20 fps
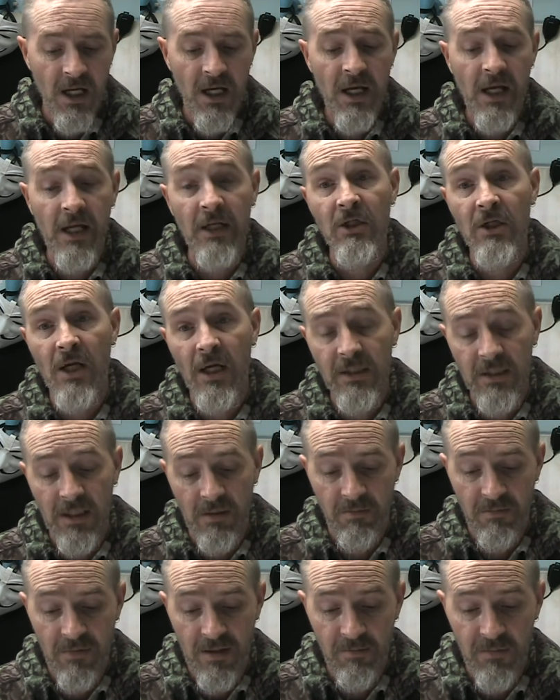and
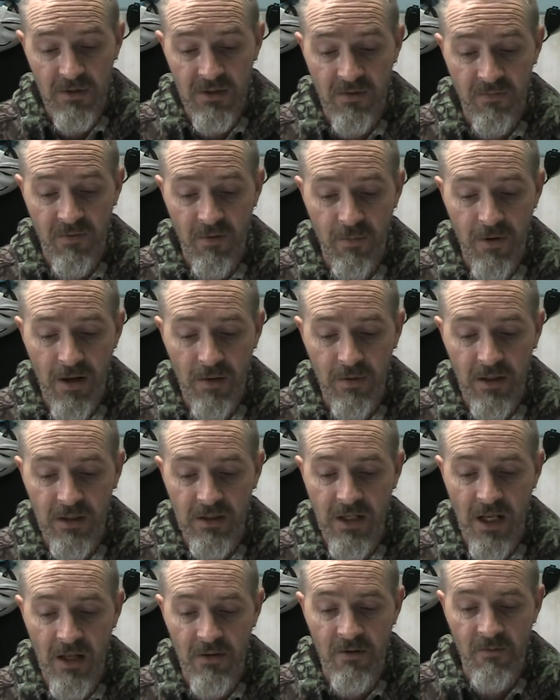chasing members of the public
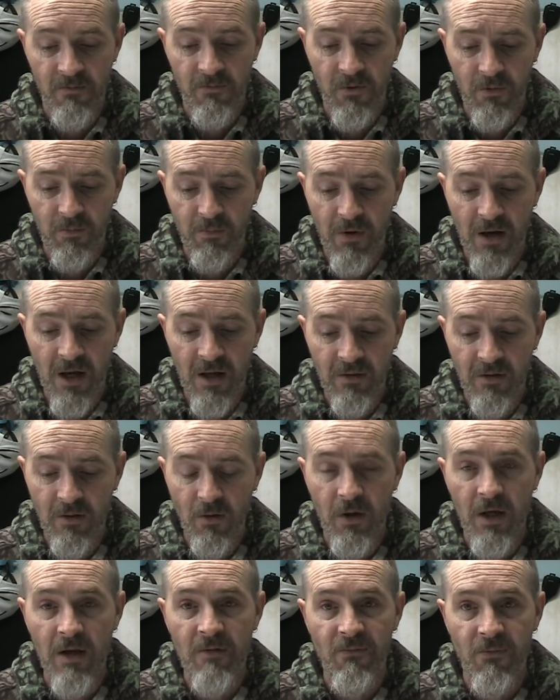down the footpath
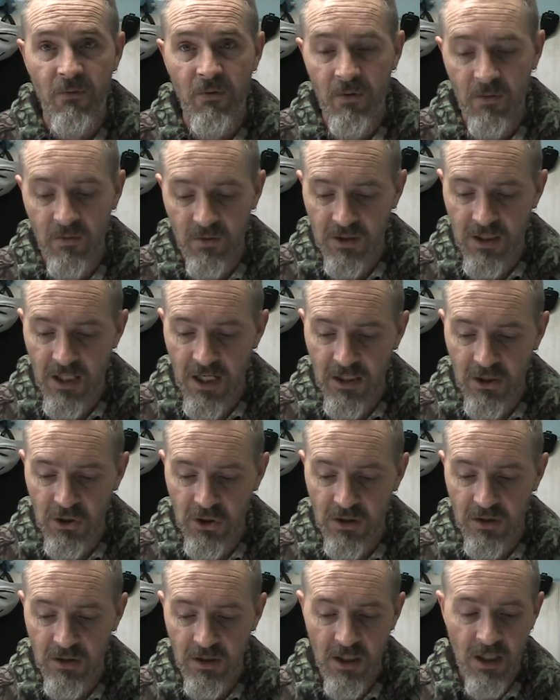looking for an
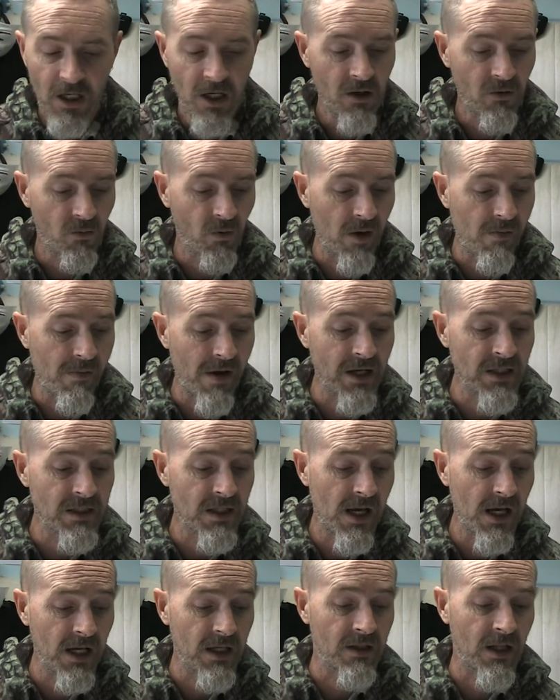altercation, we
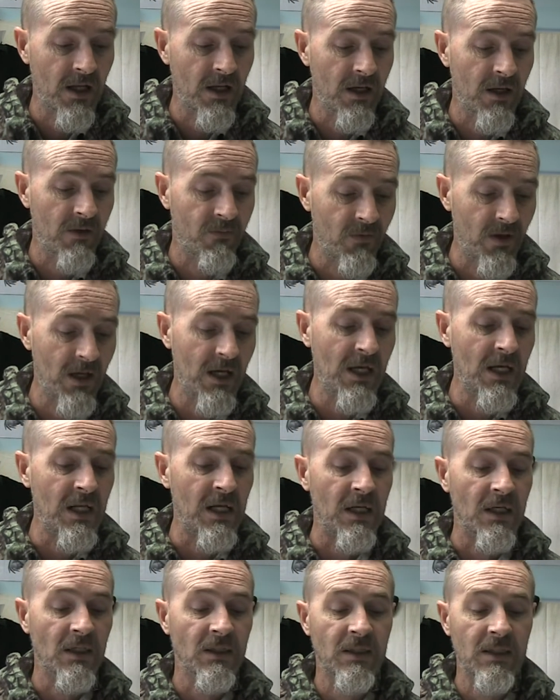maintain that if
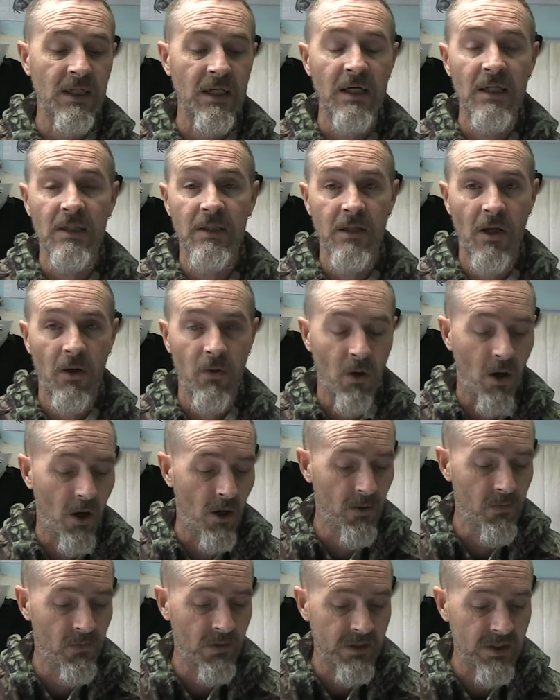any CSO
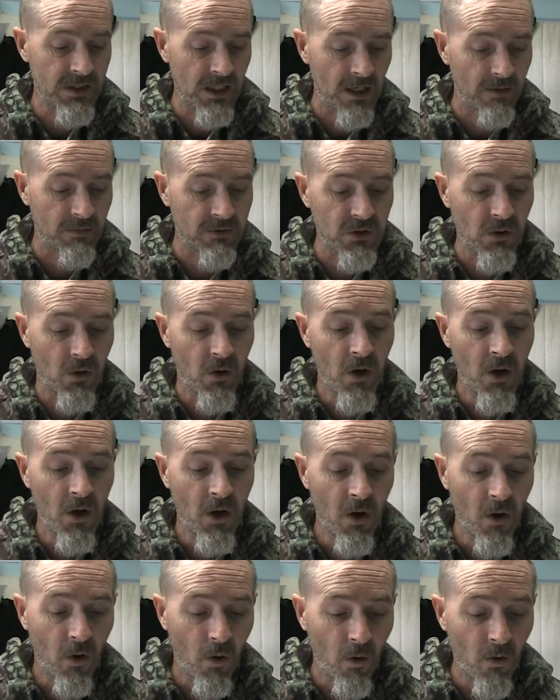oversteps
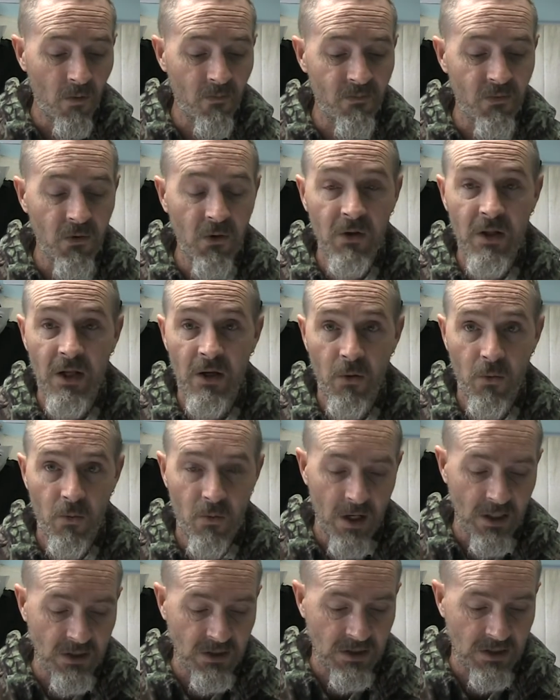or further
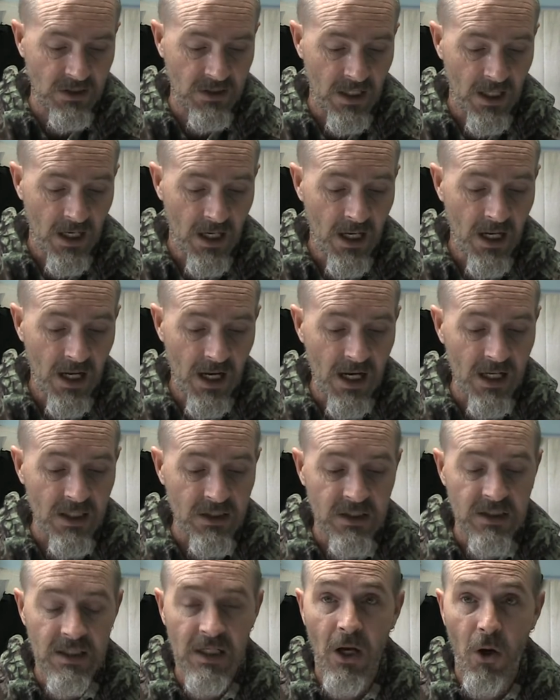harasses
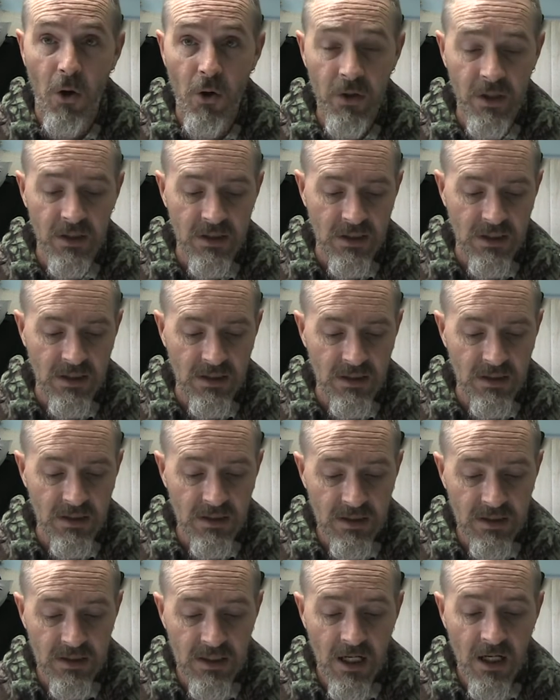us on
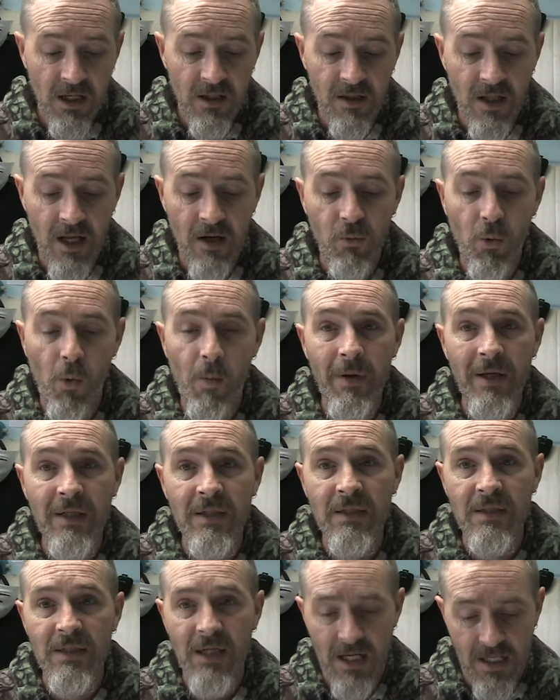attendance, they will be
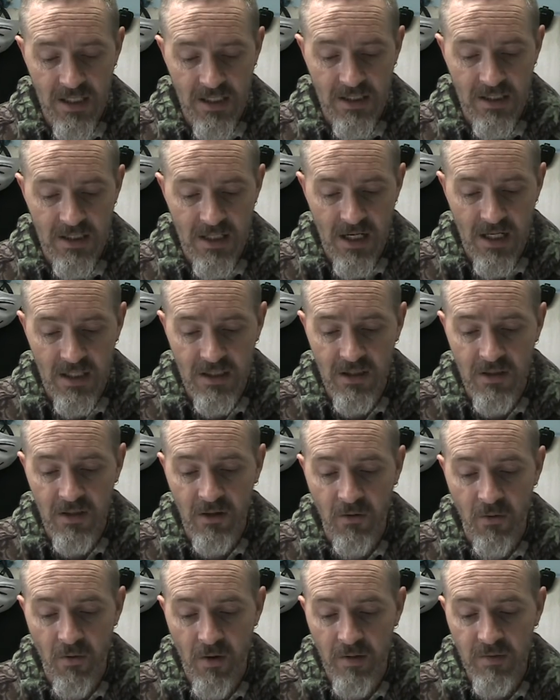detained under the
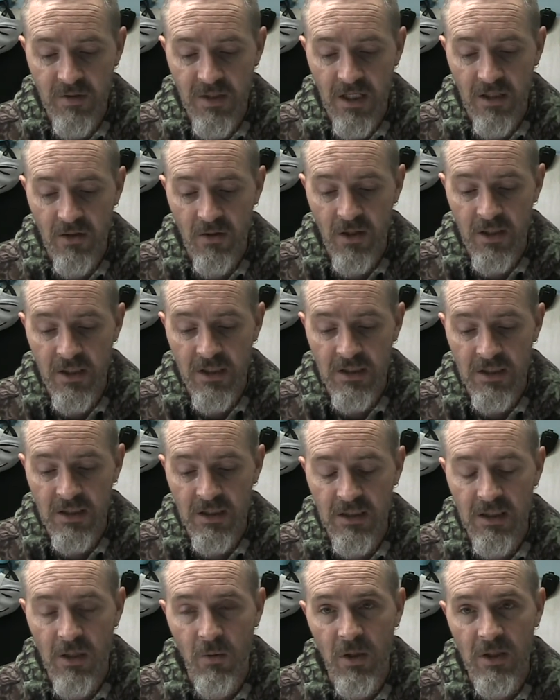Crimes Act
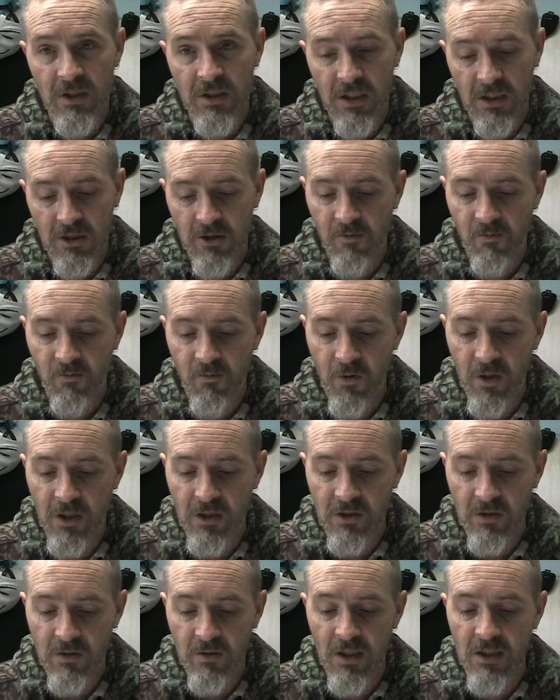1961 Section
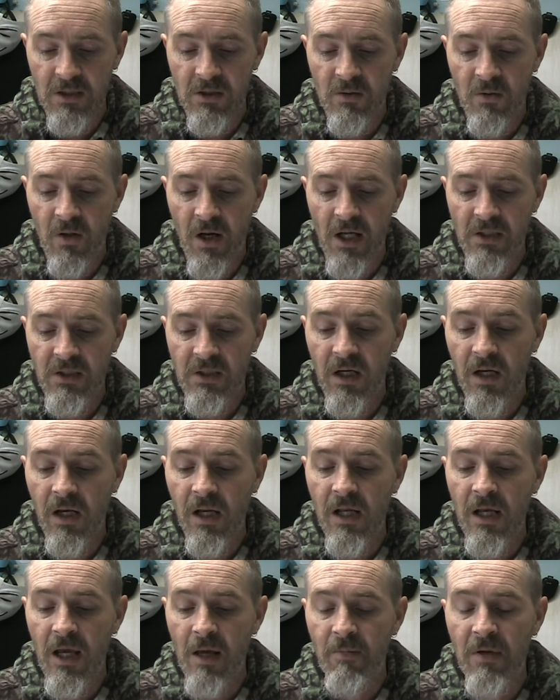42 until
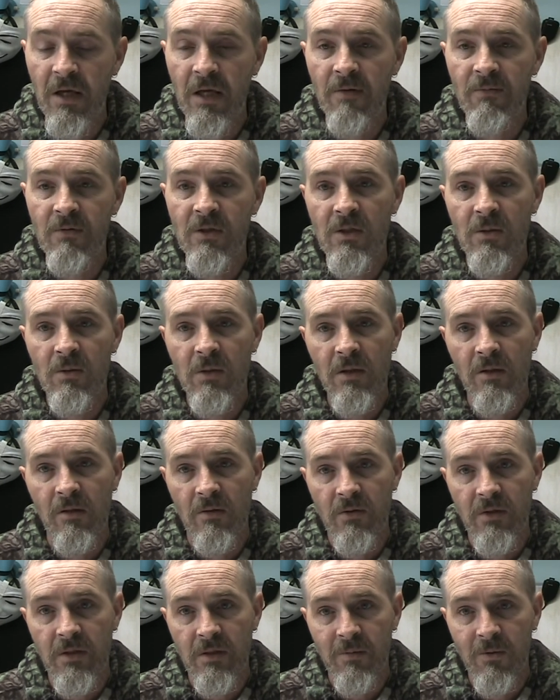custody can be given to a
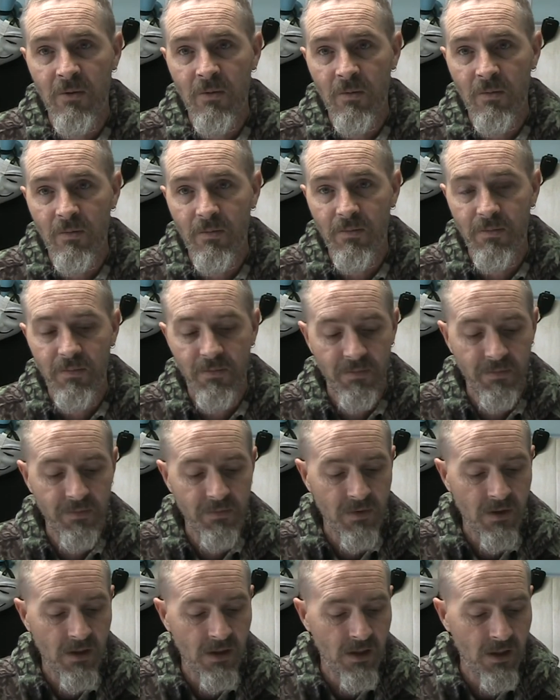constable.
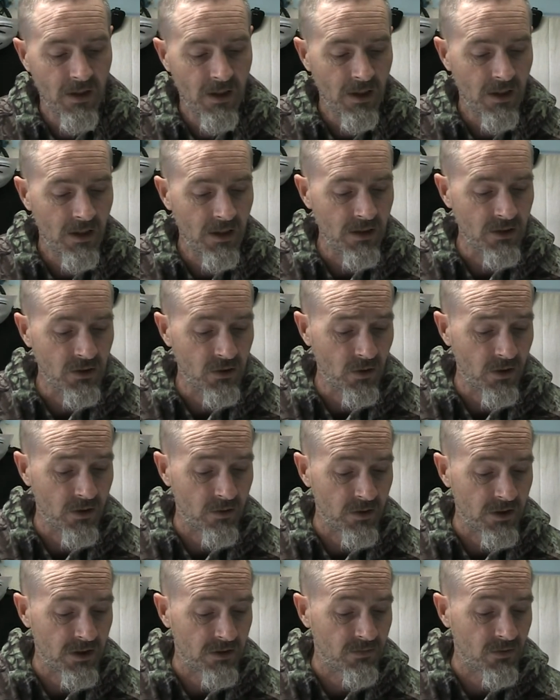Enjoy the
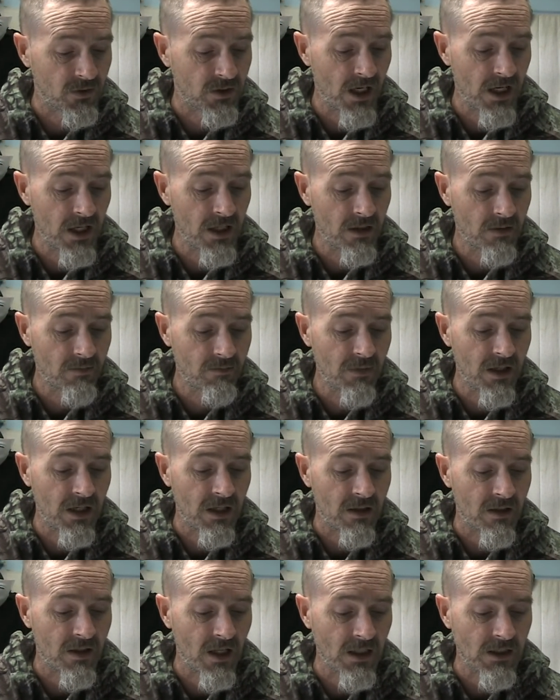rest of your day. Many
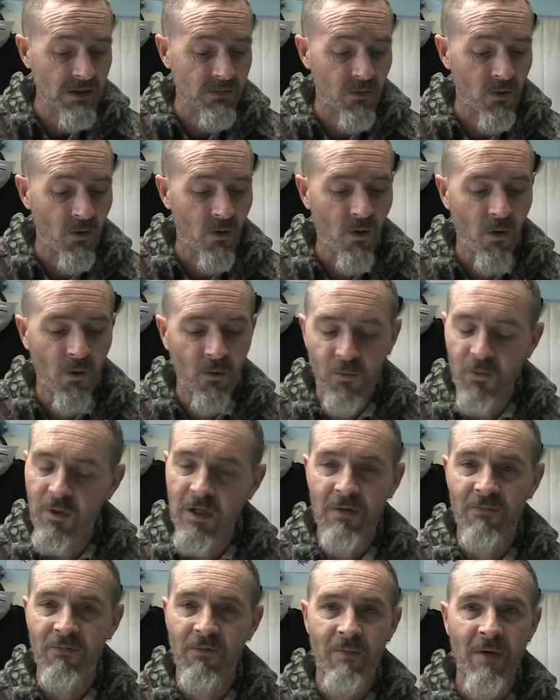thanks for all the
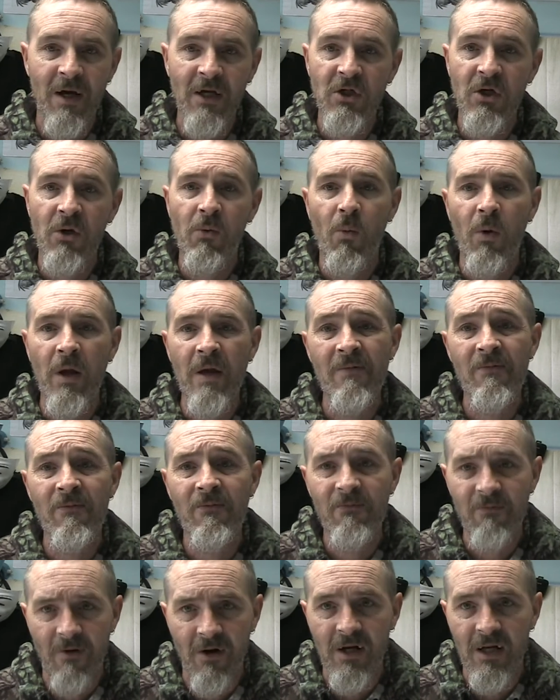information we have
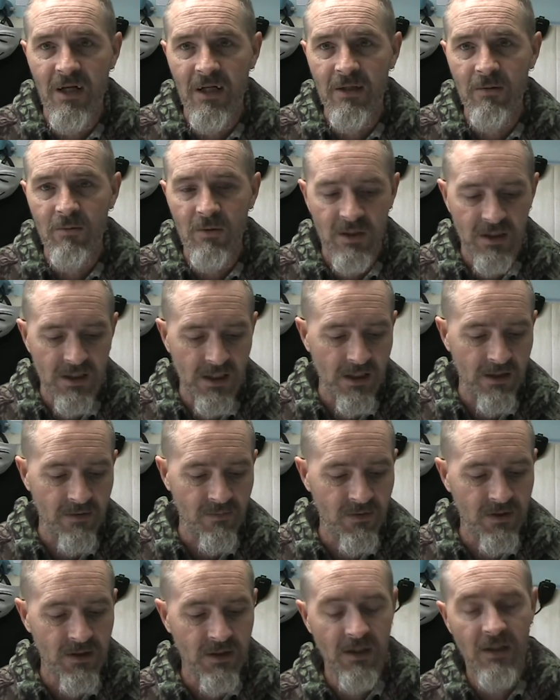finally
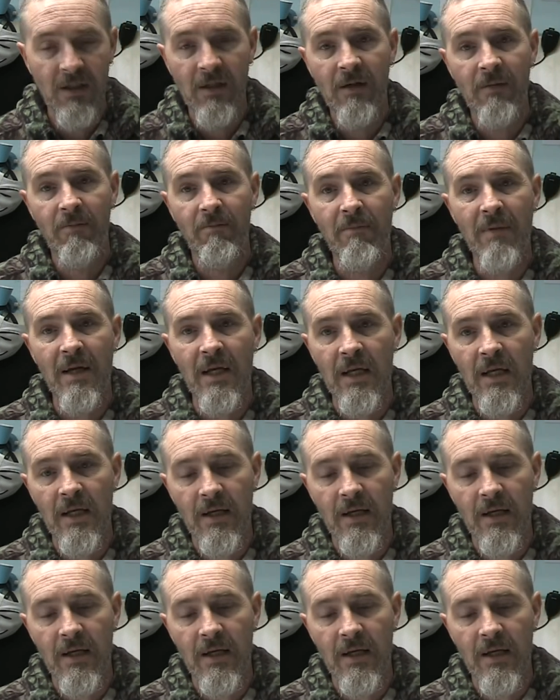received. Me.